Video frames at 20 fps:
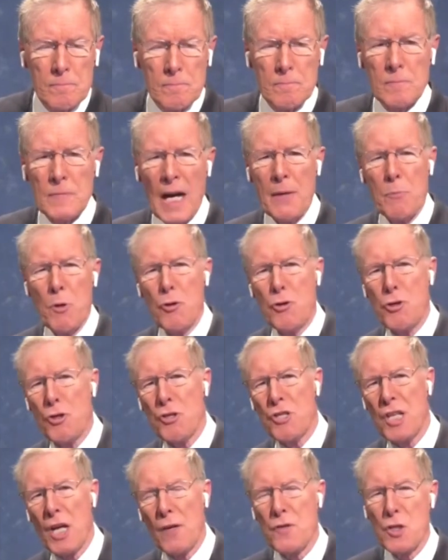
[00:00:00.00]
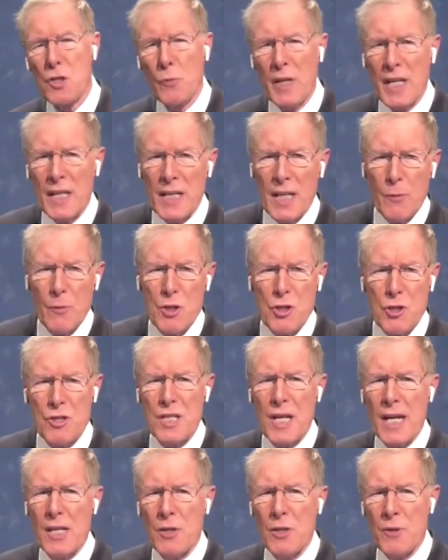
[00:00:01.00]
Unmute yourself so we can hear what you're
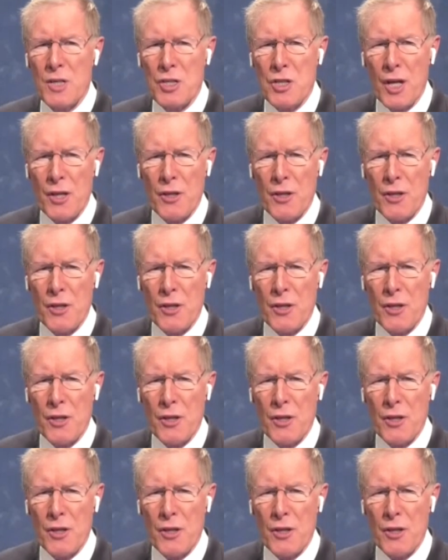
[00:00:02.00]
saying to each other.